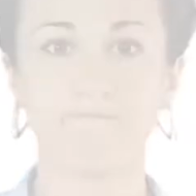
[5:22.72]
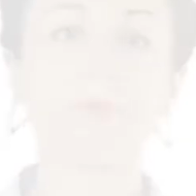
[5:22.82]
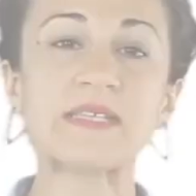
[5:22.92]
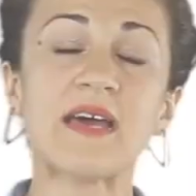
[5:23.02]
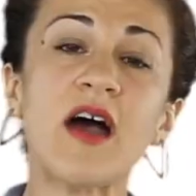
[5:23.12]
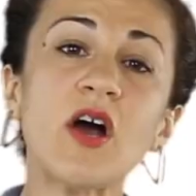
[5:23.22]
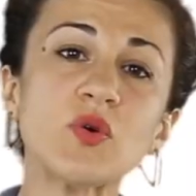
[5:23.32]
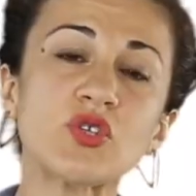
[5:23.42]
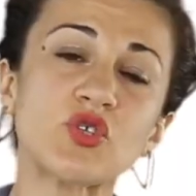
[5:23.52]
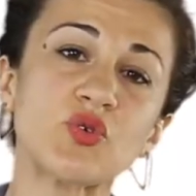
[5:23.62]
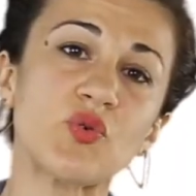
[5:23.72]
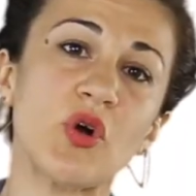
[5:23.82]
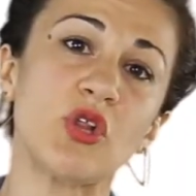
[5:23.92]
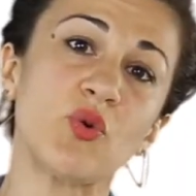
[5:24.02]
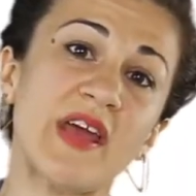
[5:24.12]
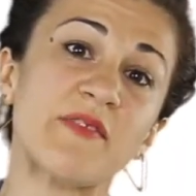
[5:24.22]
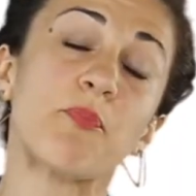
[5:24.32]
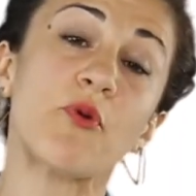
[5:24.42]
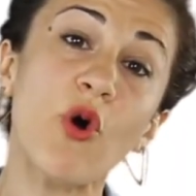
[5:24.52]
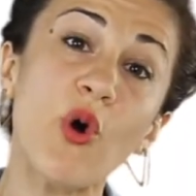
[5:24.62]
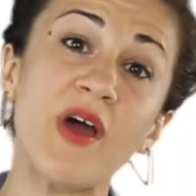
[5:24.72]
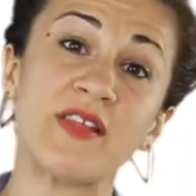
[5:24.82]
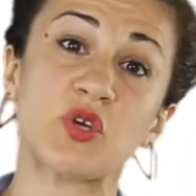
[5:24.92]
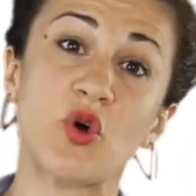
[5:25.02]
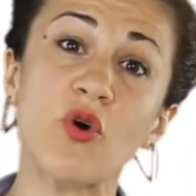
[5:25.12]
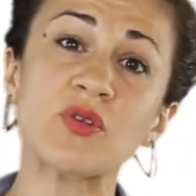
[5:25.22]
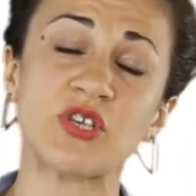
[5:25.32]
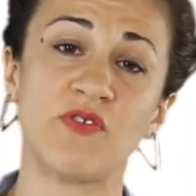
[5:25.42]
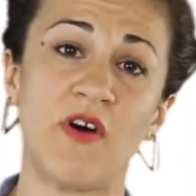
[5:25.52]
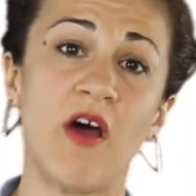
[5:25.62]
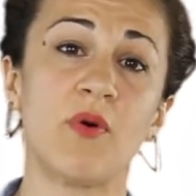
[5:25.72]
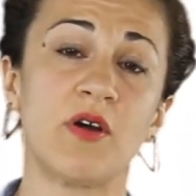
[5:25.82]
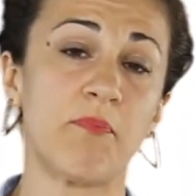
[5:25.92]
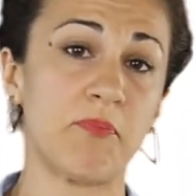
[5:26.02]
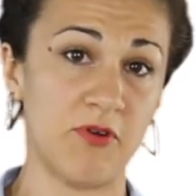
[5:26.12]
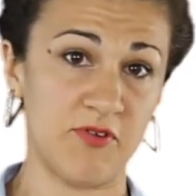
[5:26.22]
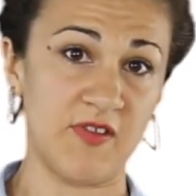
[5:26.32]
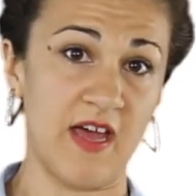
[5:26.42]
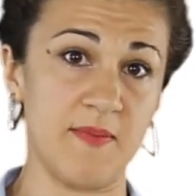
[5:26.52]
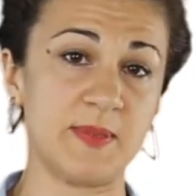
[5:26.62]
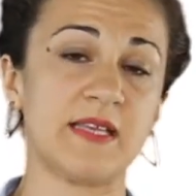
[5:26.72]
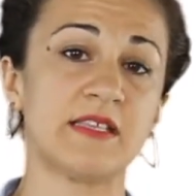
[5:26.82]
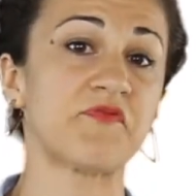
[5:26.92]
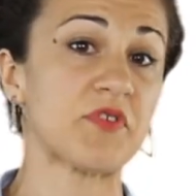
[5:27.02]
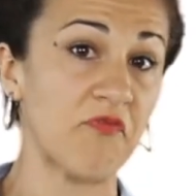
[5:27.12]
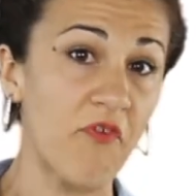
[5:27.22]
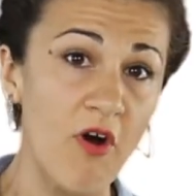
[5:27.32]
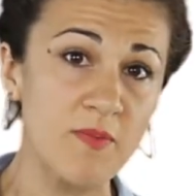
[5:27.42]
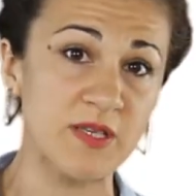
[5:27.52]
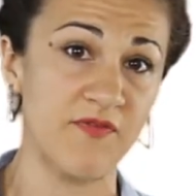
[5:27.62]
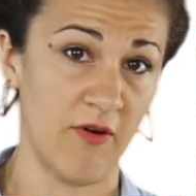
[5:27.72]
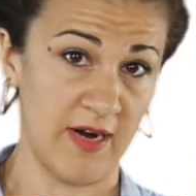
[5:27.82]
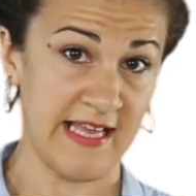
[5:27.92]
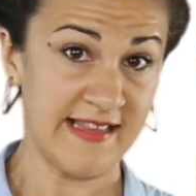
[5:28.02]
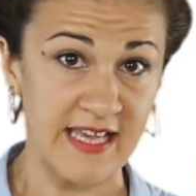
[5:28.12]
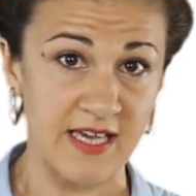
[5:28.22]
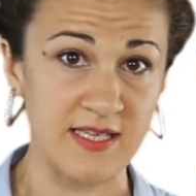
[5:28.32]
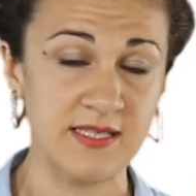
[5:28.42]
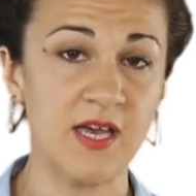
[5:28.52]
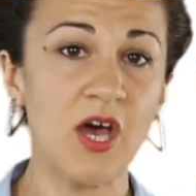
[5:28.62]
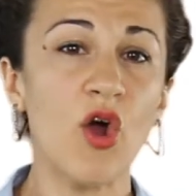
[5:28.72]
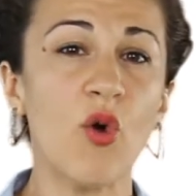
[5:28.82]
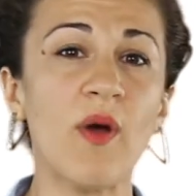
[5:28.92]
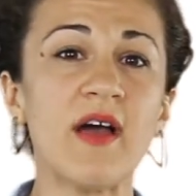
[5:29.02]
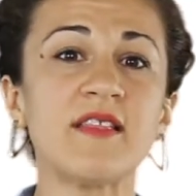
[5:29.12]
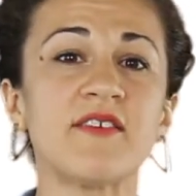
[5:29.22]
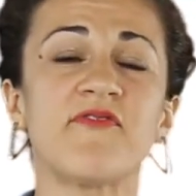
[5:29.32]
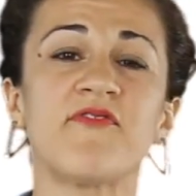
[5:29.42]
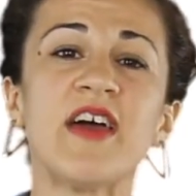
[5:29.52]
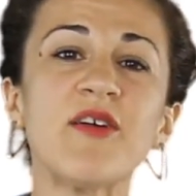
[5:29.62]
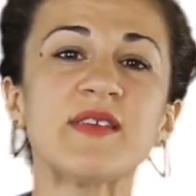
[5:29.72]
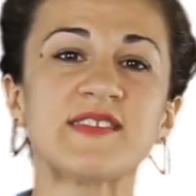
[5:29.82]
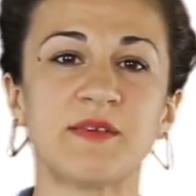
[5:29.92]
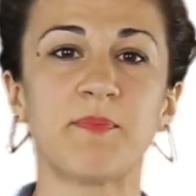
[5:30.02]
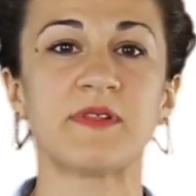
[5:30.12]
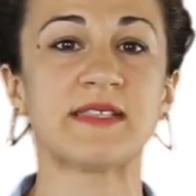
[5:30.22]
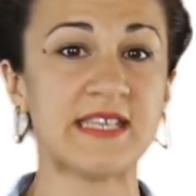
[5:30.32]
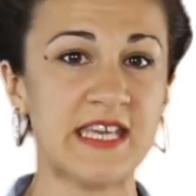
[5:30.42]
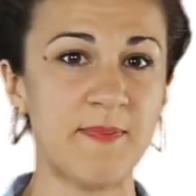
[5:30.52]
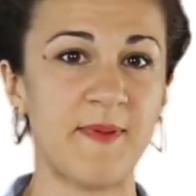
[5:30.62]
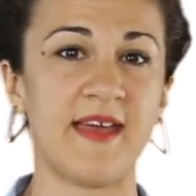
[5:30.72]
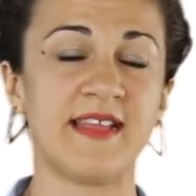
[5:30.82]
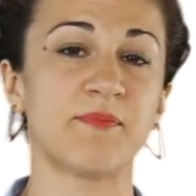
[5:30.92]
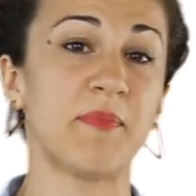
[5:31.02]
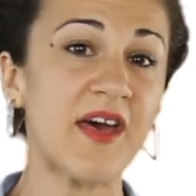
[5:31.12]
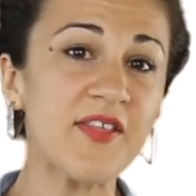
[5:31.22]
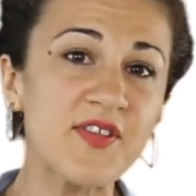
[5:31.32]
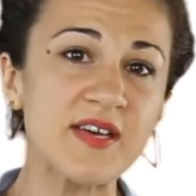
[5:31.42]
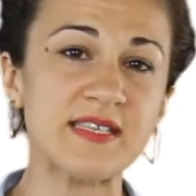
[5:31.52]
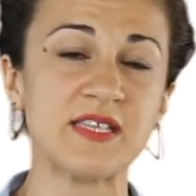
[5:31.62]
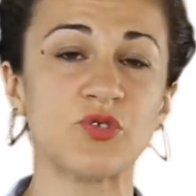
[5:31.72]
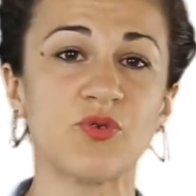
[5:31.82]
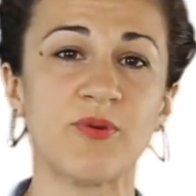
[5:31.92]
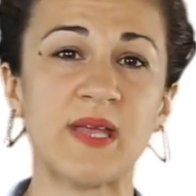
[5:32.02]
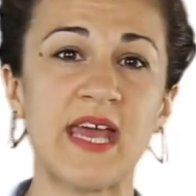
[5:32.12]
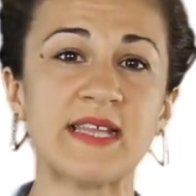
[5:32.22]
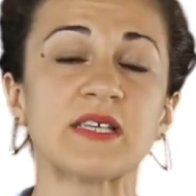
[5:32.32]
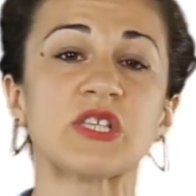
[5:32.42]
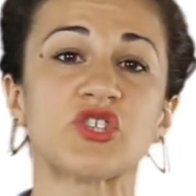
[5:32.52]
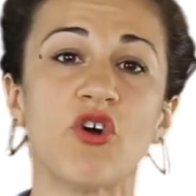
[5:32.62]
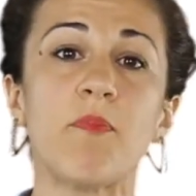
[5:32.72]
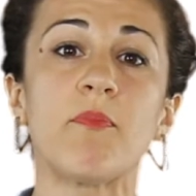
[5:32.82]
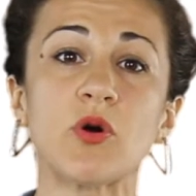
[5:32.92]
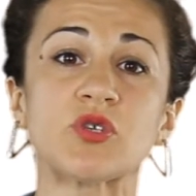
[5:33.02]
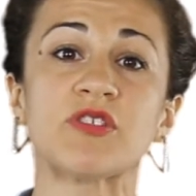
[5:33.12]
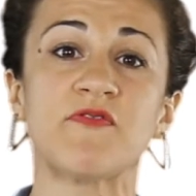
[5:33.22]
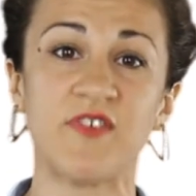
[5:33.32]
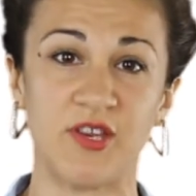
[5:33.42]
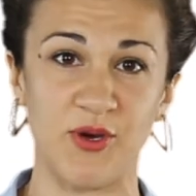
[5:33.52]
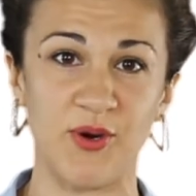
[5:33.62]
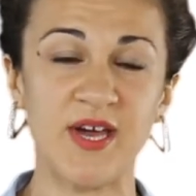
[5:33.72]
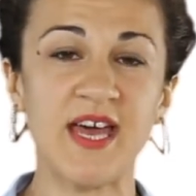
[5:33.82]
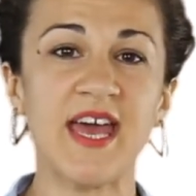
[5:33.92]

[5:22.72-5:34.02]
But how to look at pros and cons of our prototypes and different forms of our ideas? Well, a very simple tip and method is to create a stop motion video.